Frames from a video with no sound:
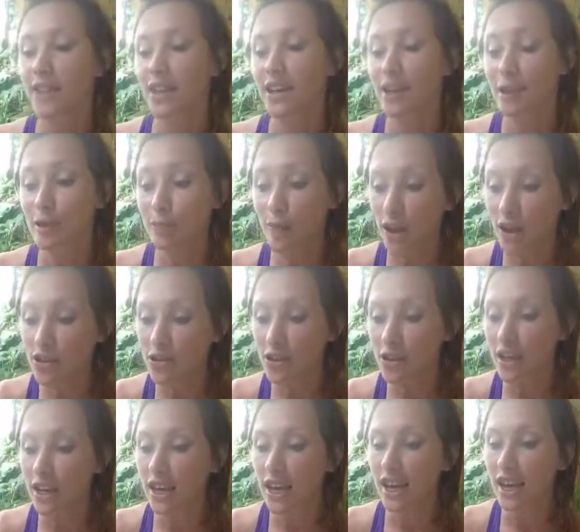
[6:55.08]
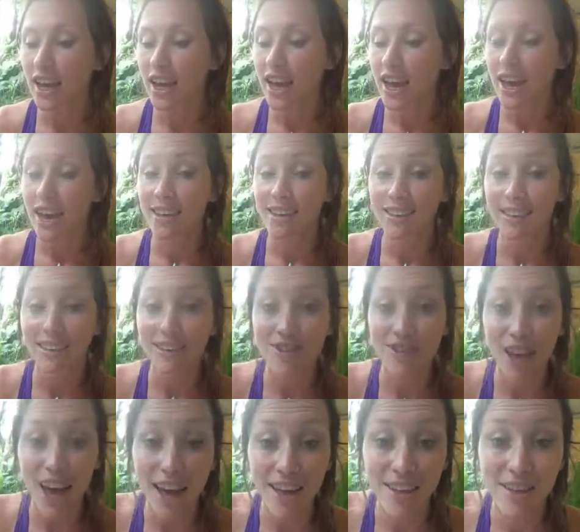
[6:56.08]
Especially in our
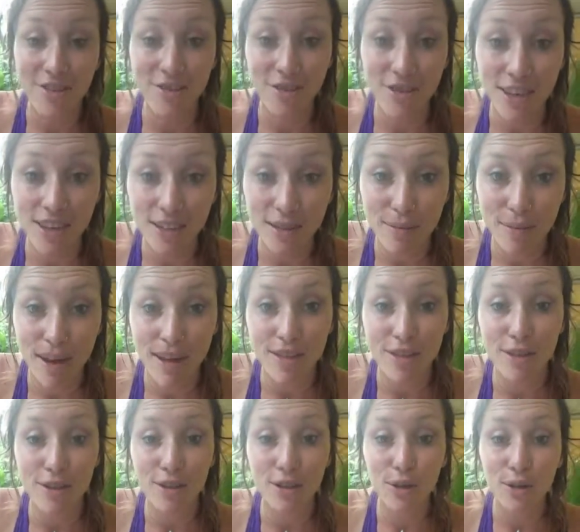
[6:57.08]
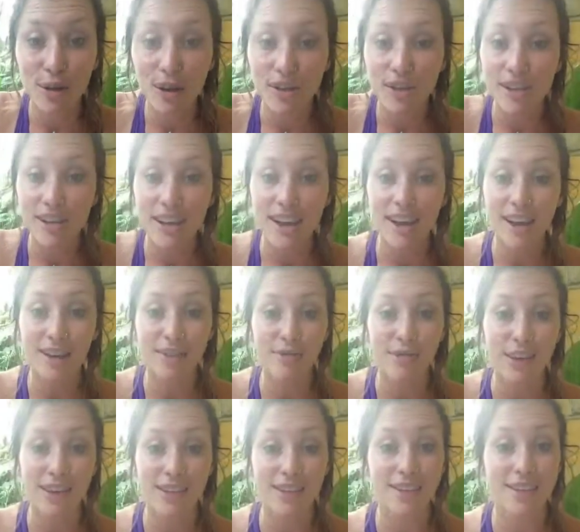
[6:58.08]
challenge this month, 200 naked
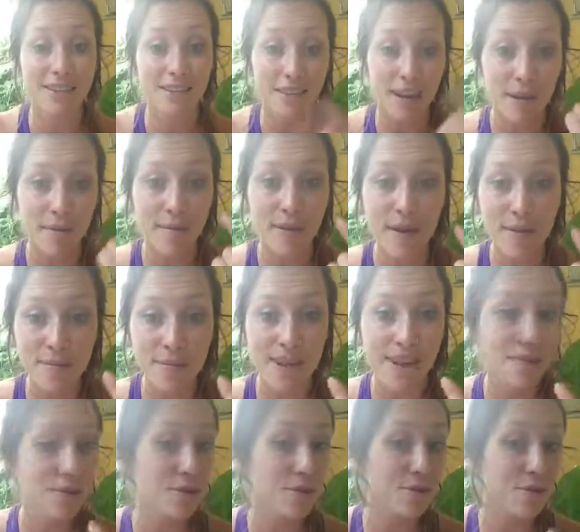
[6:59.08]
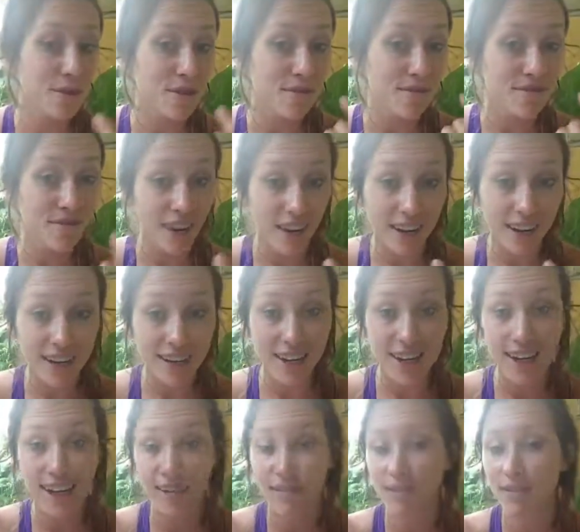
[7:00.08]
faces. I'm coming at you with a very
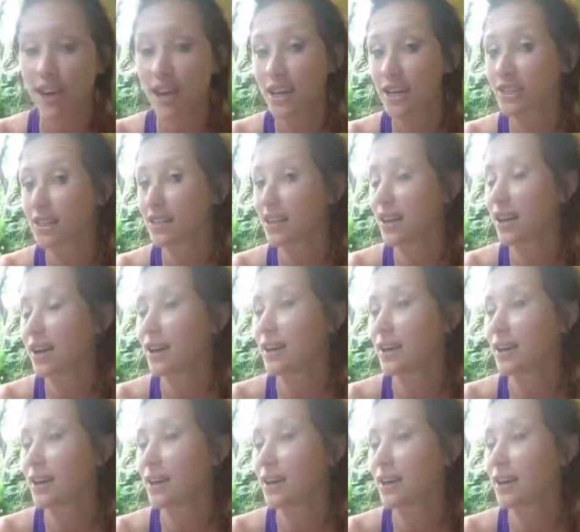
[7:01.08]
naked face,